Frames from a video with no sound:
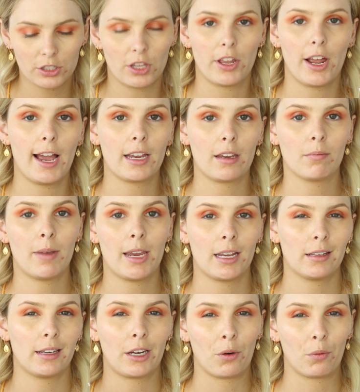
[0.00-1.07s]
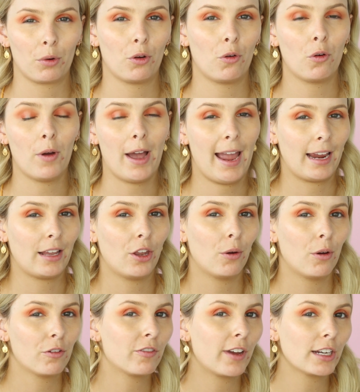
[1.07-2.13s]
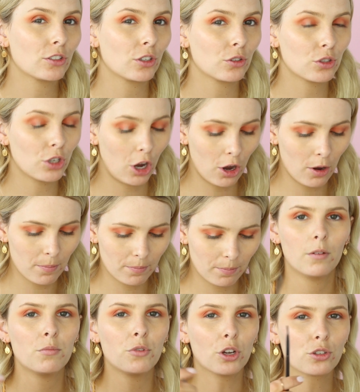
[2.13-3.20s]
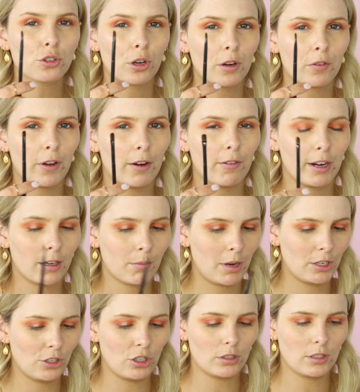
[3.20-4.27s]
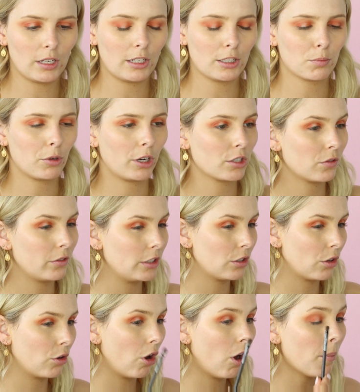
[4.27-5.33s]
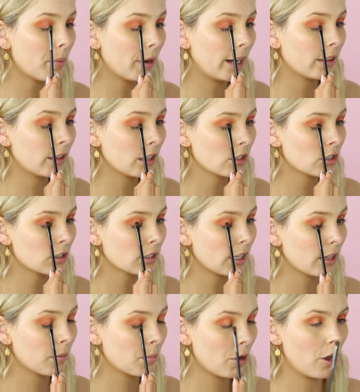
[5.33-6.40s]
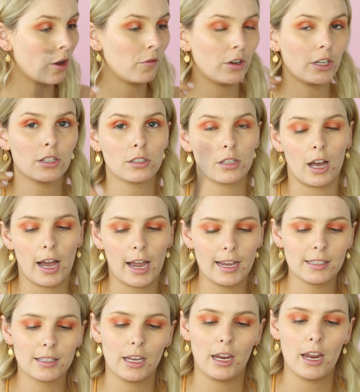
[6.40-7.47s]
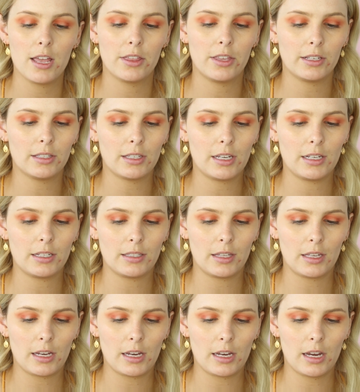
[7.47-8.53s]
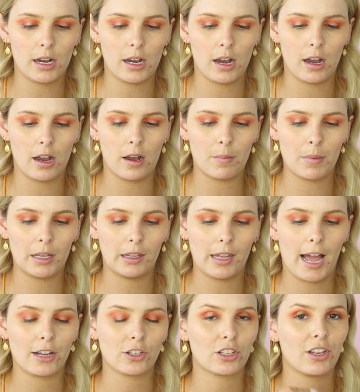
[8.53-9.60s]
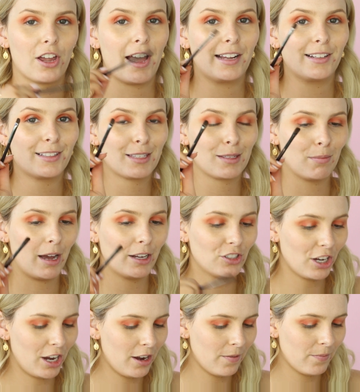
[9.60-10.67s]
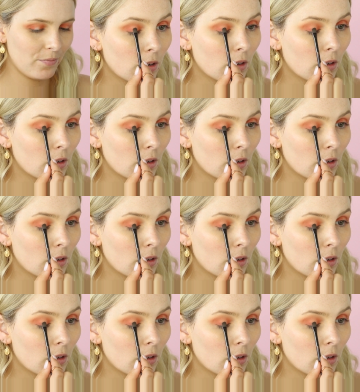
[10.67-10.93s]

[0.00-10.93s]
so that I can make it like a real halo effect on top. Not sure if I recommend using this brush for this or not, but I think it's just like the perfect size. This is the Lash Line Smudger.